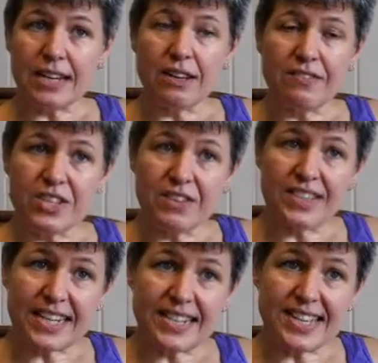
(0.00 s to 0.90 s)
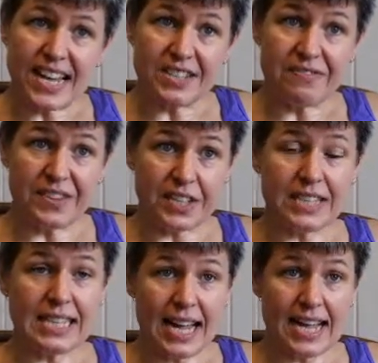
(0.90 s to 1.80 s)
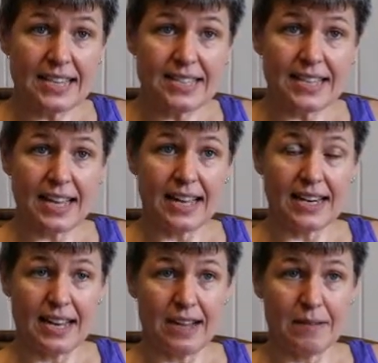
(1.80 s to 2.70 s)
and the University of Texas has a field class that